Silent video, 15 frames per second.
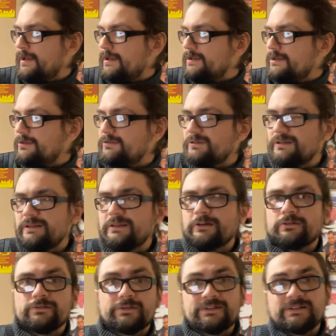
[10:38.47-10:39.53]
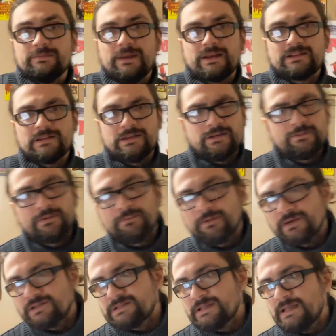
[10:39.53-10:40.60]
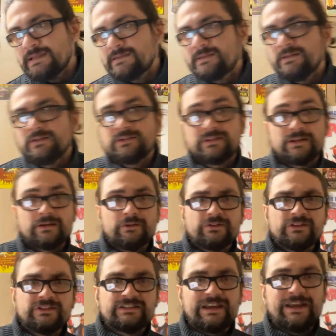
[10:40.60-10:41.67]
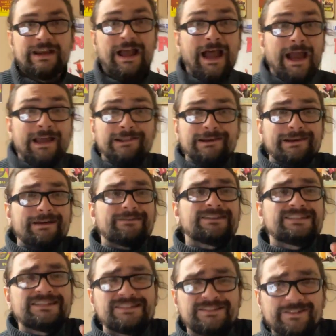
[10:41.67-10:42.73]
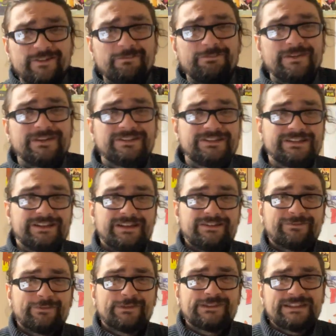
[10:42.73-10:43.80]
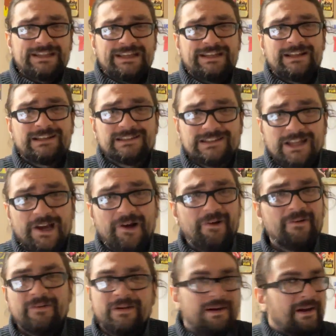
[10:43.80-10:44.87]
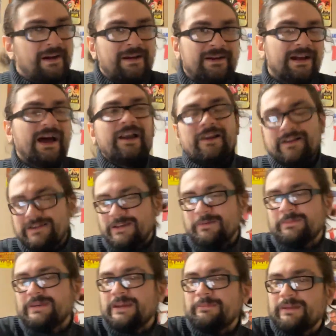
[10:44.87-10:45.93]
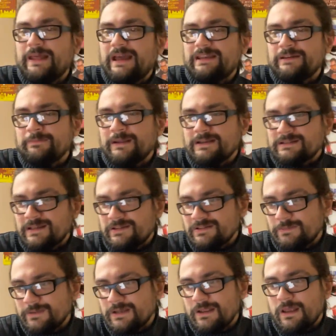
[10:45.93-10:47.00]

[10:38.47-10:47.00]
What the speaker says: usually the cruelty makes a little bit more sense than just like, oh, she's saying hi. Look how stupid she is for saying hello. I don't know. That didn't make sense to me.